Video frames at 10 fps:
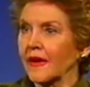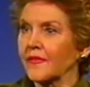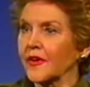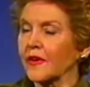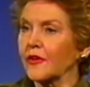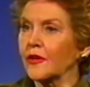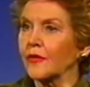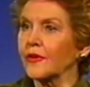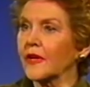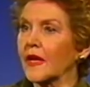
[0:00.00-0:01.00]

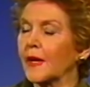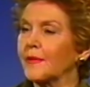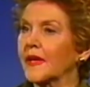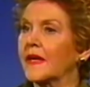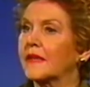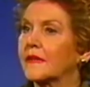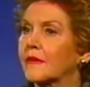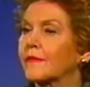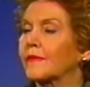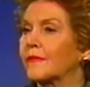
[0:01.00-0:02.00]
You're not obligated
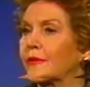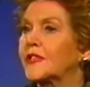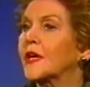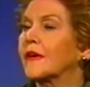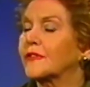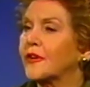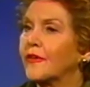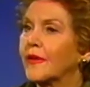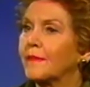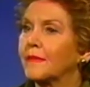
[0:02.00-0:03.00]
to reach out to
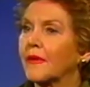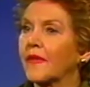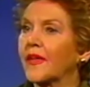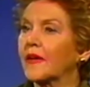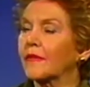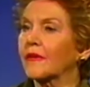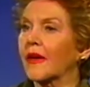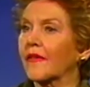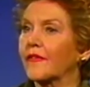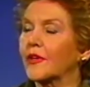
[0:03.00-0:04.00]
them, and they don't
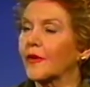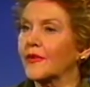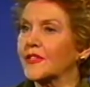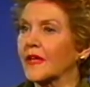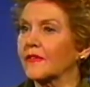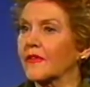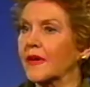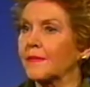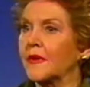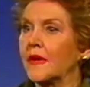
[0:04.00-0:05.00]
care if you don't reach out to
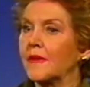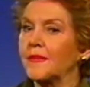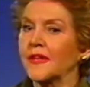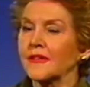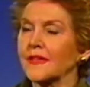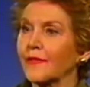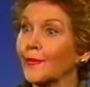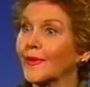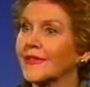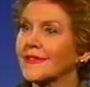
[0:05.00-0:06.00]
them, because
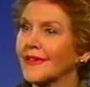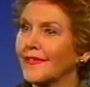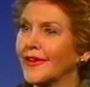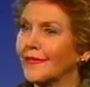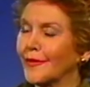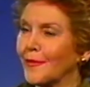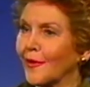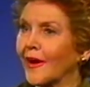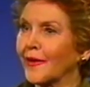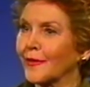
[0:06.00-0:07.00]
everyone is living from their
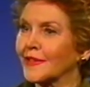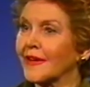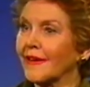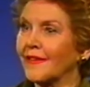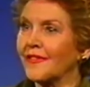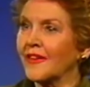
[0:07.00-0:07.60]
higher self.